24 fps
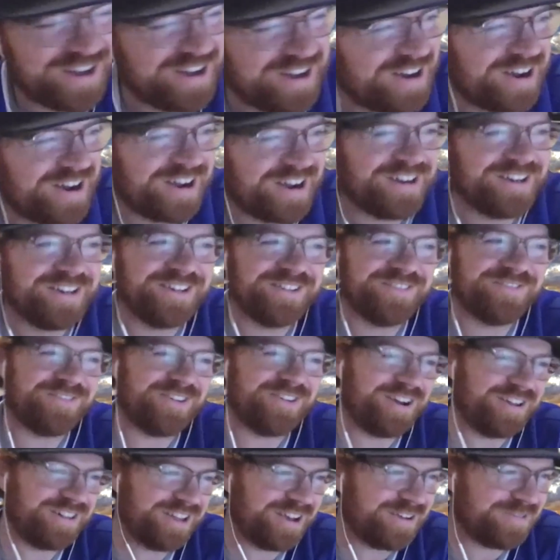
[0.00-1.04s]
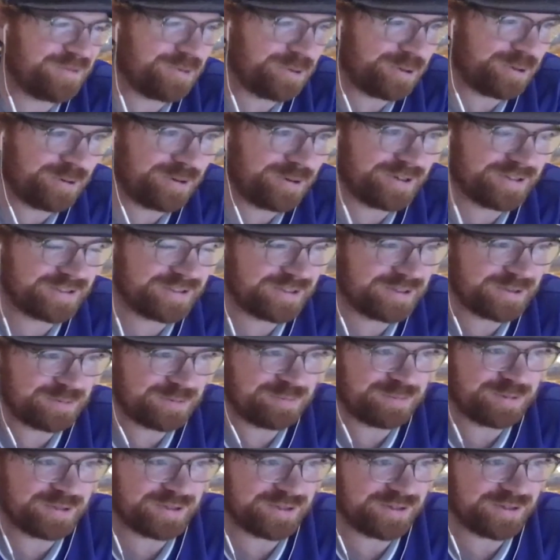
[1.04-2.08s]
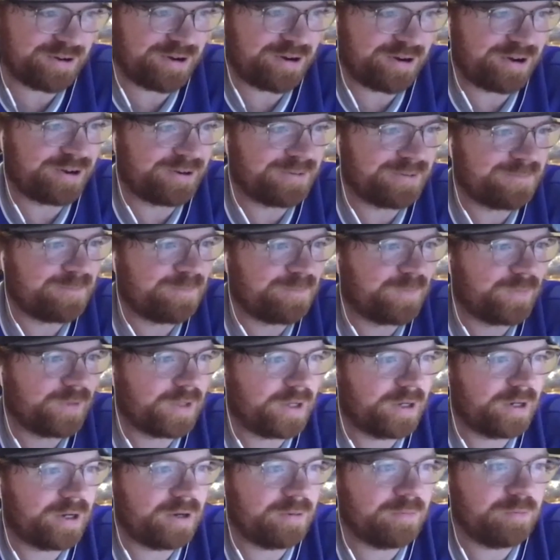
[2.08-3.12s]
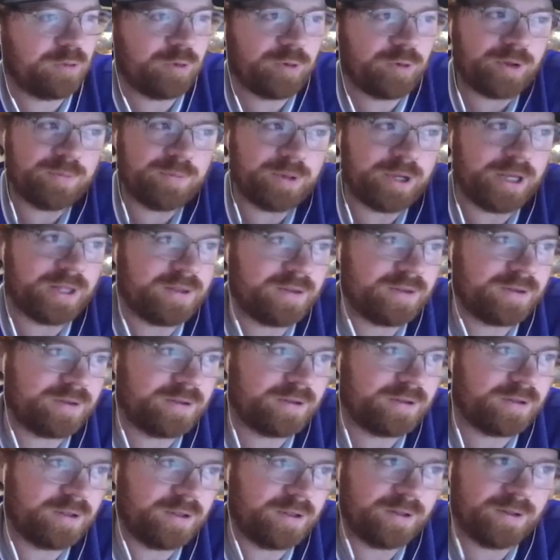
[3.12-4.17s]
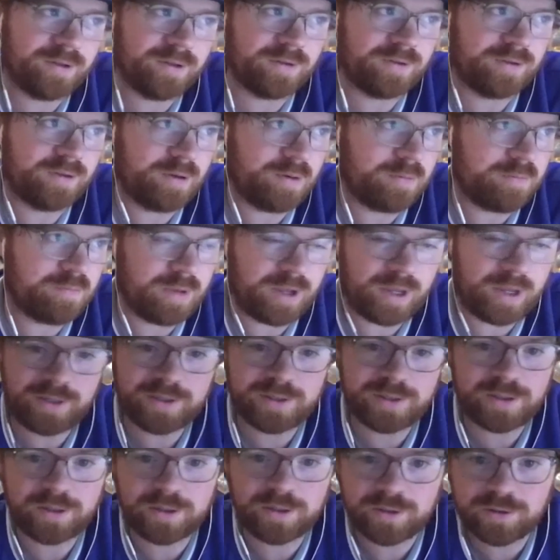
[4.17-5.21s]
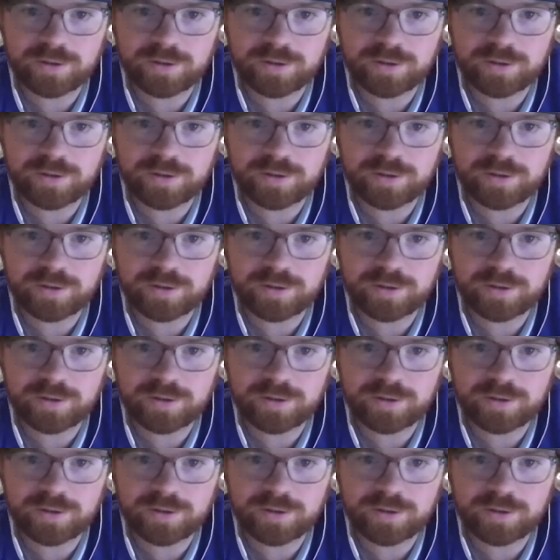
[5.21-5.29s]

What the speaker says: I need to find that for you because it is bizarre. Mookie Betts is amazing.